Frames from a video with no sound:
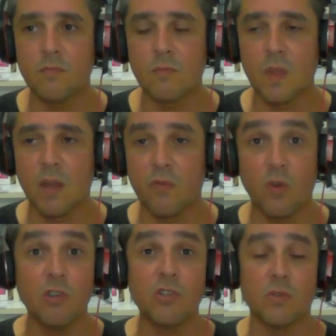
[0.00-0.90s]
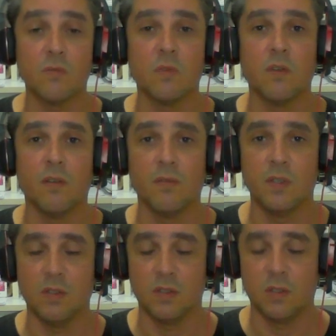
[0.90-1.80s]
version of
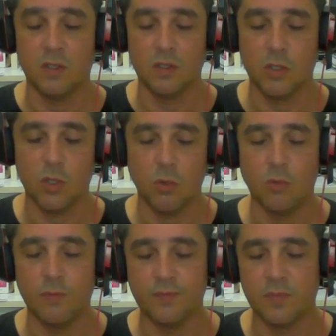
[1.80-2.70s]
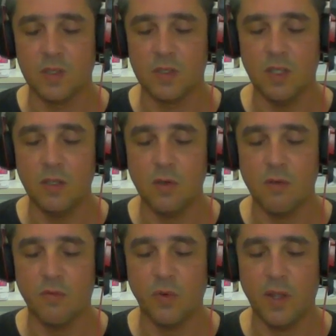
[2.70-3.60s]
this show, the
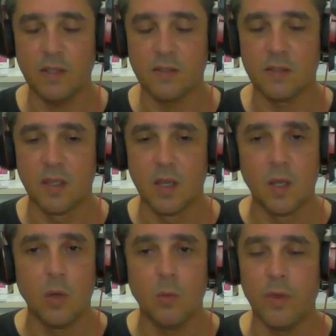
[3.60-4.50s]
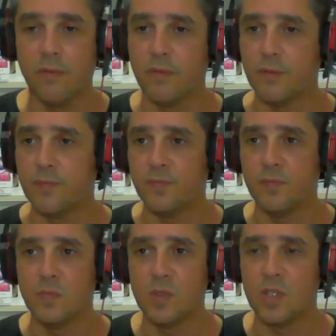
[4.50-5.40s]
sitcom Friends, with
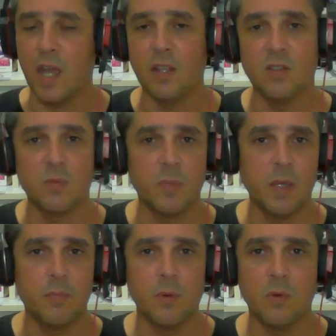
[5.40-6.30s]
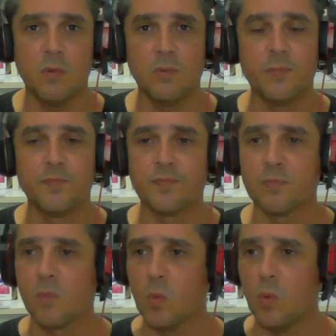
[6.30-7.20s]
Chinese people,
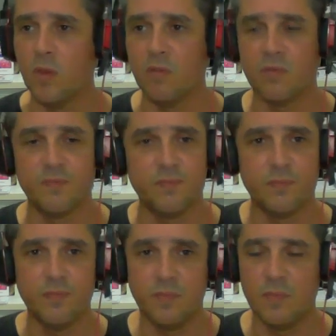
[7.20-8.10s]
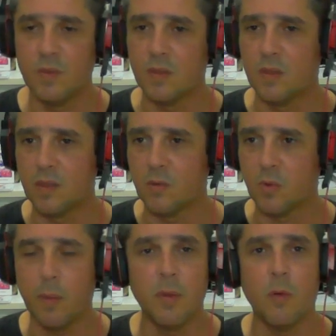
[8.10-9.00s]
with
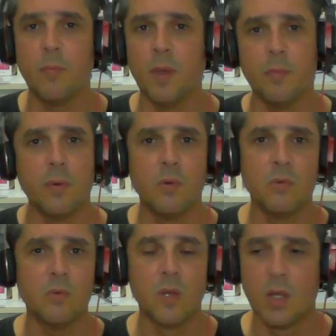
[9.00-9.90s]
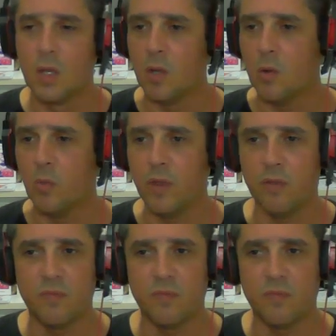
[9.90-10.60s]
criminal people, with